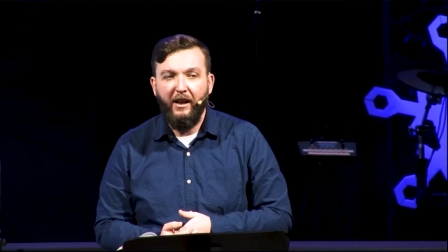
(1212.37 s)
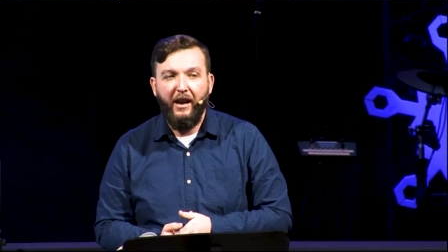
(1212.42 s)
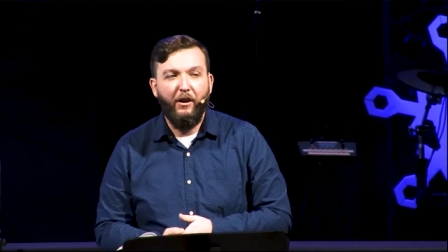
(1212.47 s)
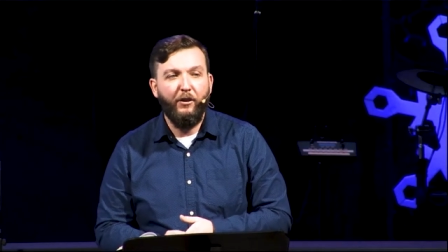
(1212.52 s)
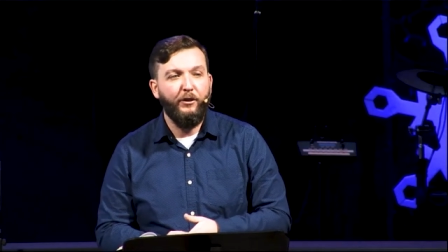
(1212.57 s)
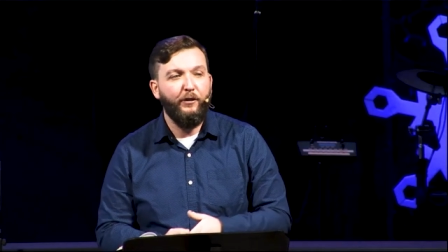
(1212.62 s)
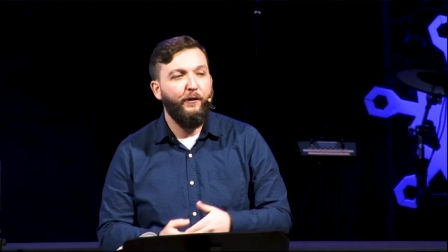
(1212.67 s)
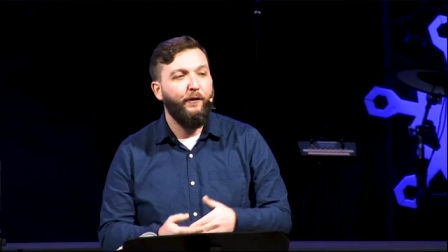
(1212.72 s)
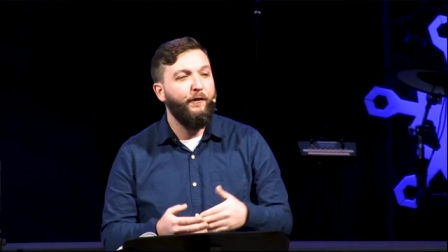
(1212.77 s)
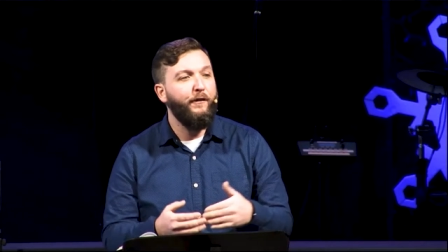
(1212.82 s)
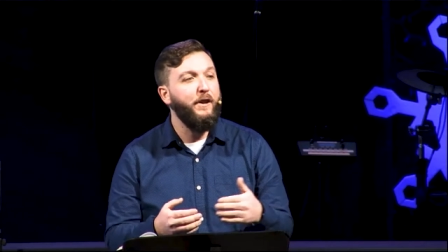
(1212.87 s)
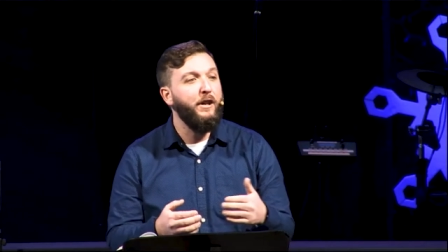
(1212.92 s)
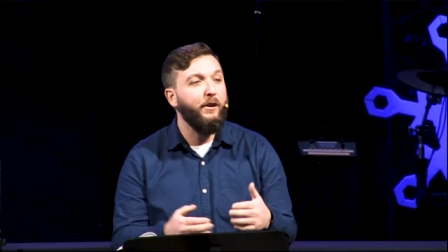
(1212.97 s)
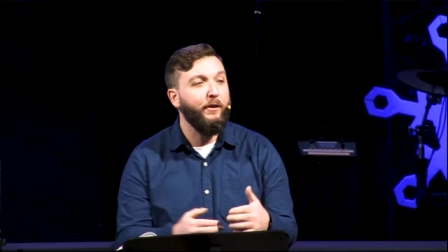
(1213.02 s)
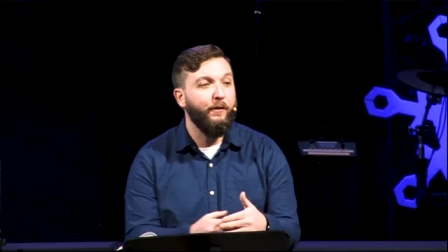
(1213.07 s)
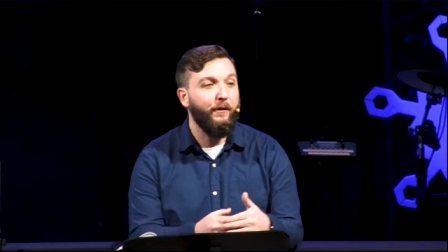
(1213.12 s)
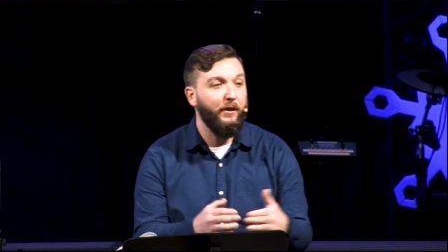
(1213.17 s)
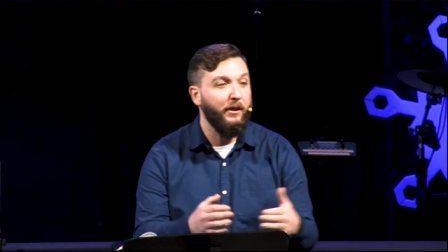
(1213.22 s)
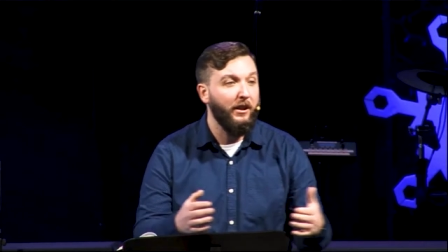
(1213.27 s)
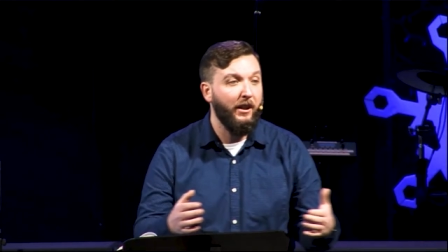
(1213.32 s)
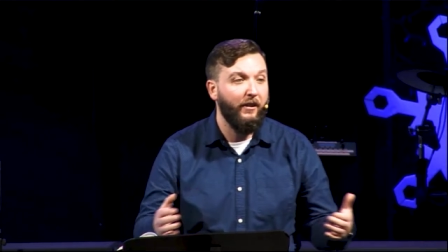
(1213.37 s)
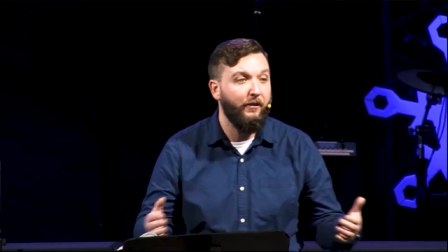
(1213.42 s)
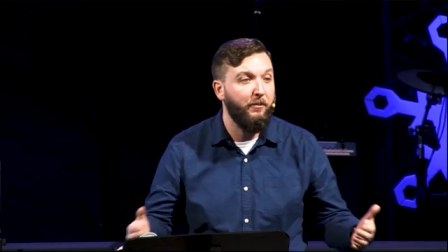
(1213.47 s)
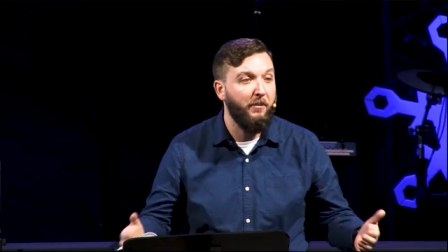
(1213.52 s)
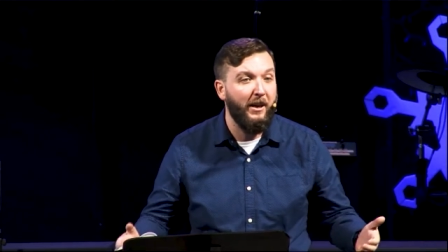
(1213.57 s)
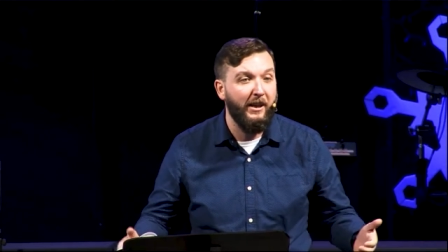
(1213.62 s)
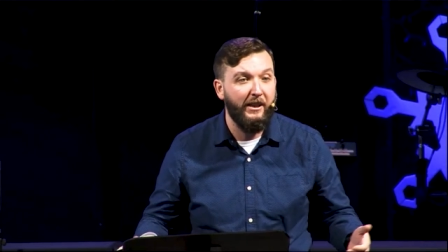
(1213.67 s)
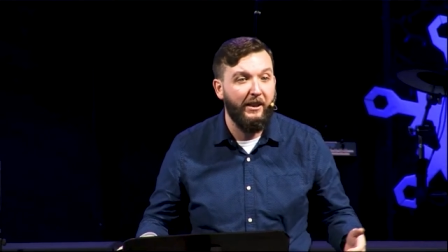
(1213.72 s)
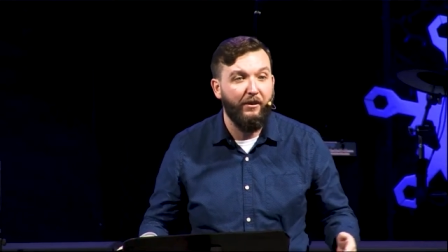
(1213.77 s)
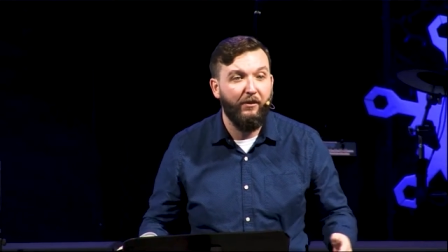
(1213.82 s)
I was fearful of
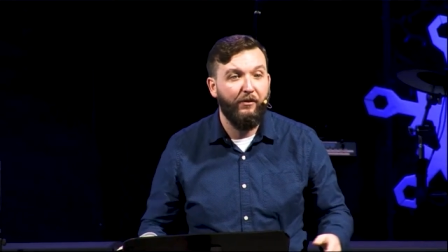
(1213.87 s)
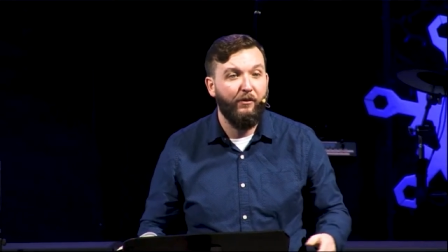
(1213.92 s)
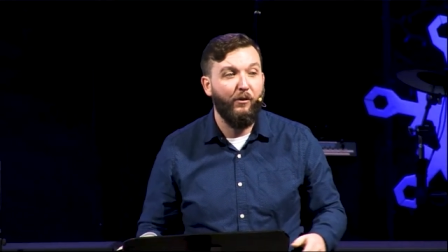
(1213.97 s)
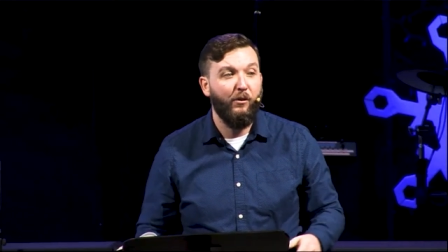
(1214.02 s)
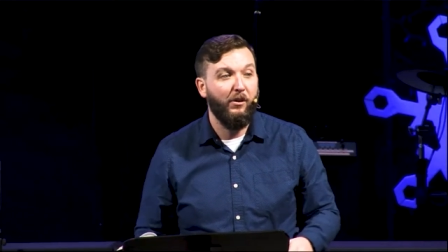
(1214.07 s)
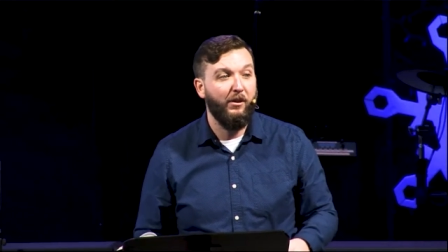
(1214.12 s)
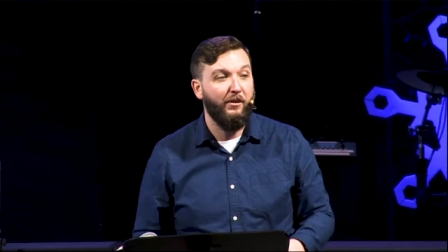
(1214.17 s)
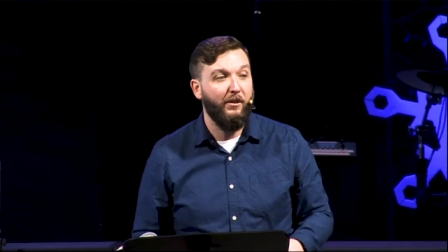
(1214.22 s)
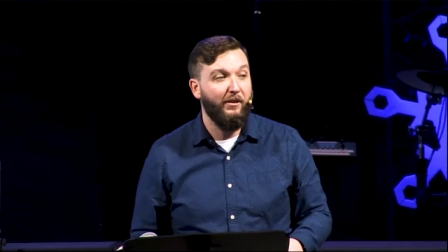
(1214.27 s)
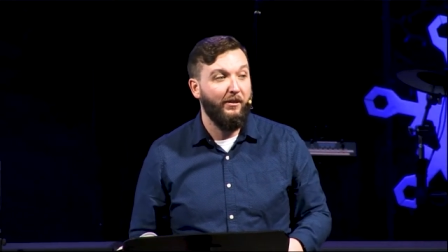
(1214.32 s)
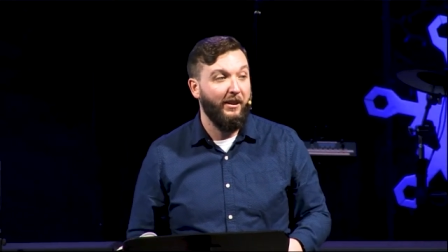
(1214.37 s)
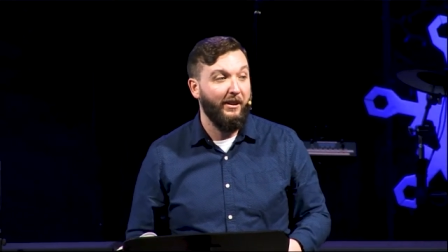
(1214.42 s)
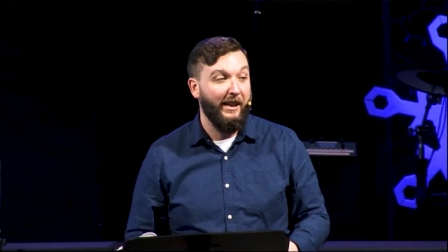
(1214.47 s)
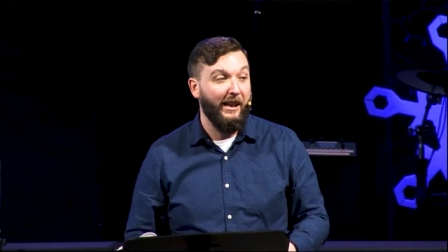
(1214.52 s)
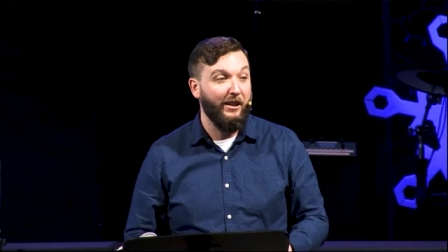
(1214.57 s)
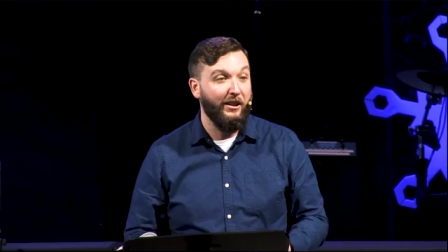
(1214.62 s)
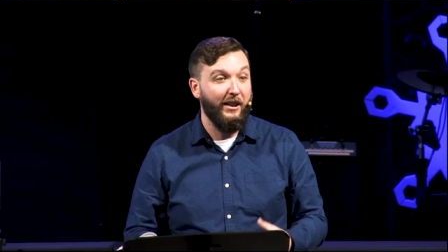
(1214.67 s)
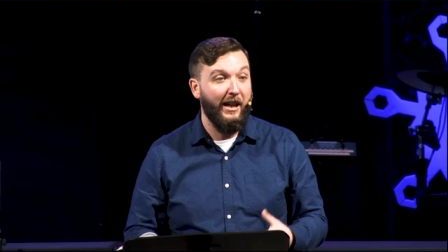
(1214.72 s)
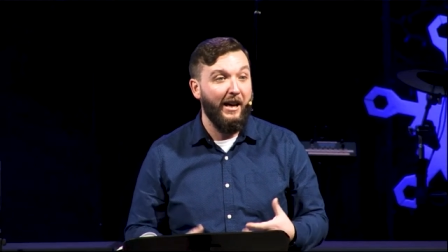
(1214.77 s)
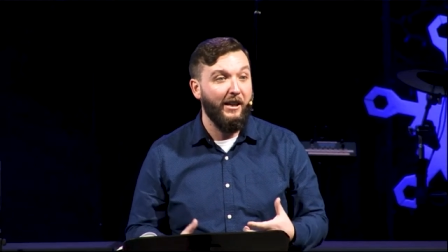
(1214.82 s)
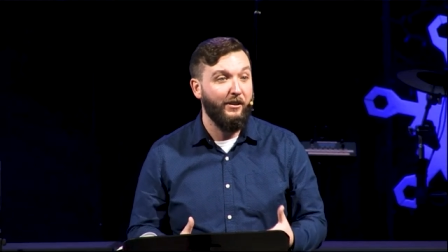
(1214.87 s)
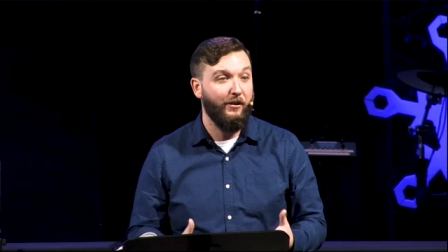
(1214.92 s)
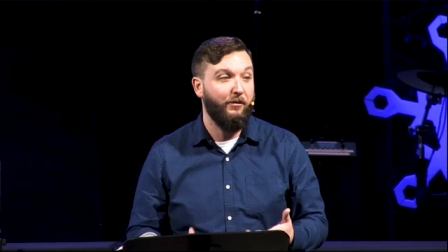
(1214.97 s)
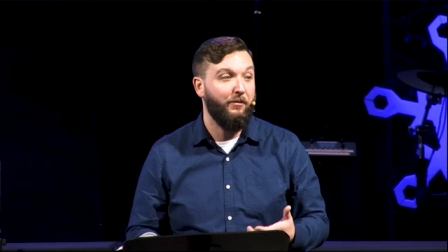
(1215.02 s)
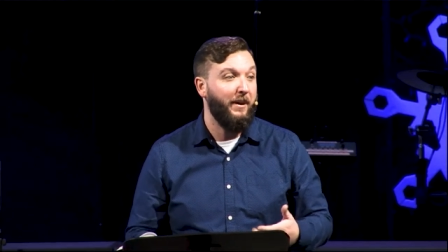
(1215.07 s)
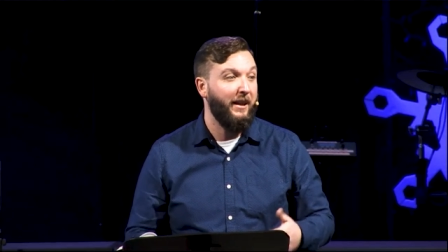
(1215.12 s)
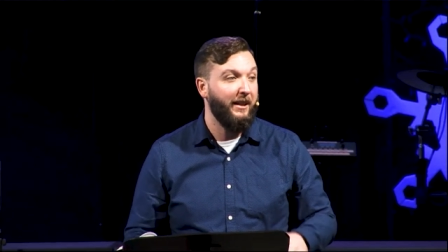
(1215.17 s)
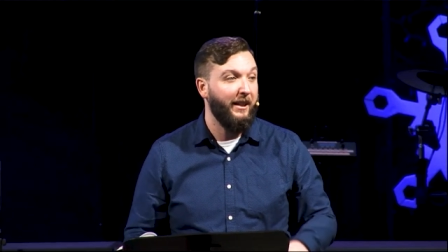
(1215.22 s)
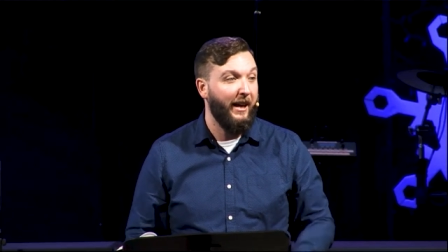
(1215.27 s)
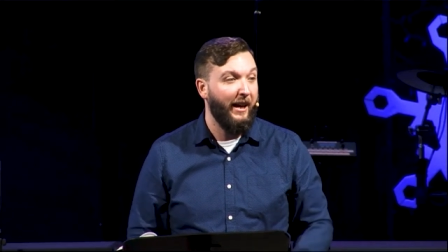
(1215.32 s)
money for like a lot
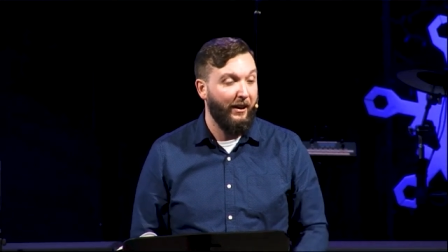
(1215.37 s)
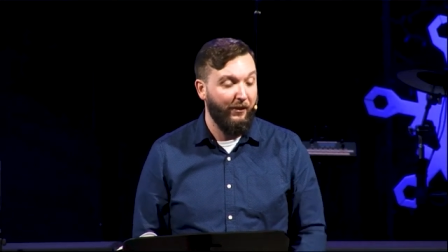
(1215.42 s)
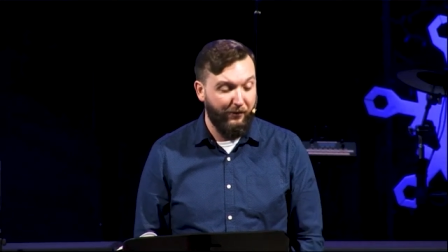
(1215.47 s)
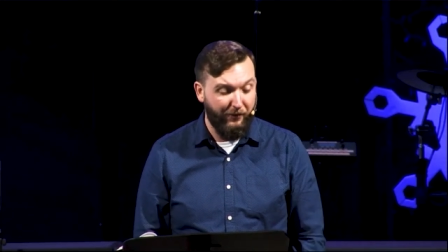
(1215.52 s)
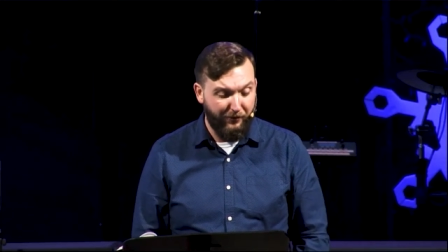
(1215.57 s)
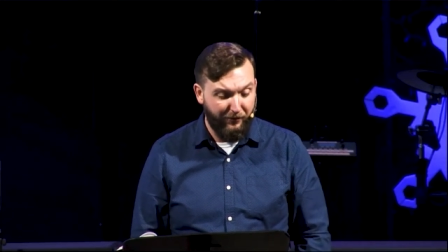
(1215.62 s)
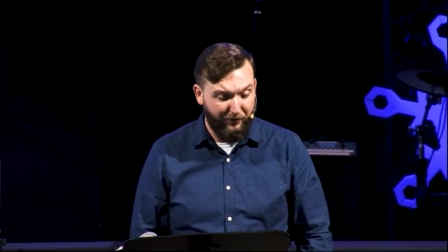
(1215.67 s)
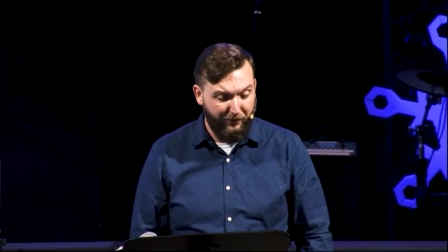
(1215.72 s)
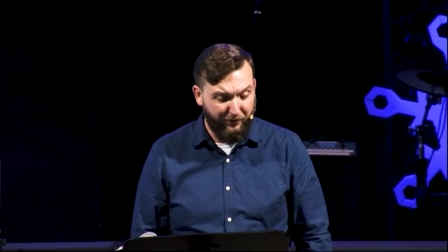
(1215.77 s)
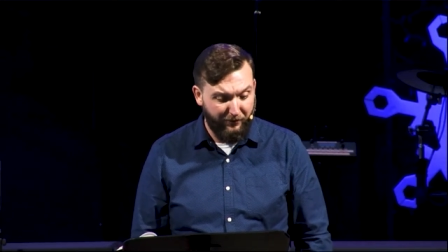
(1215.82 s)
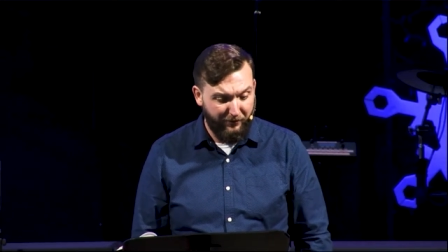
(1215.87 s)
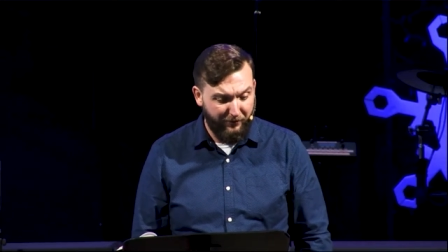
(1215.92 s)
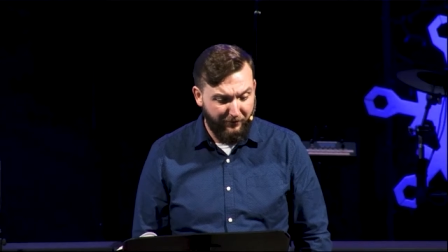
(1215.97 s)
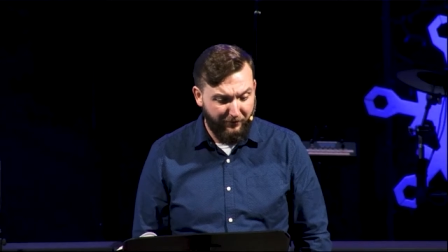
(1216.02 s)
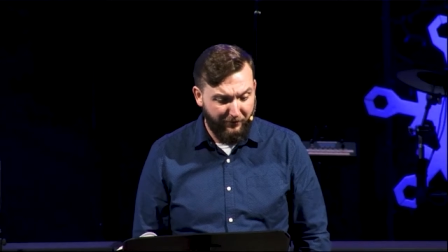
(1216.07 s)
of my life.